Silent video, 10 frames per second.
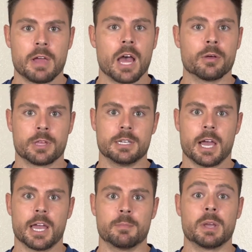healthy
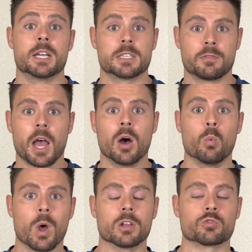diet because of how
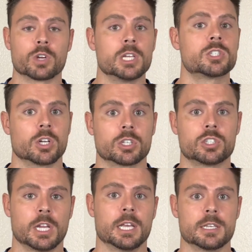well
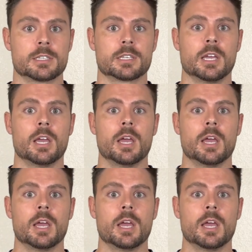researched it is,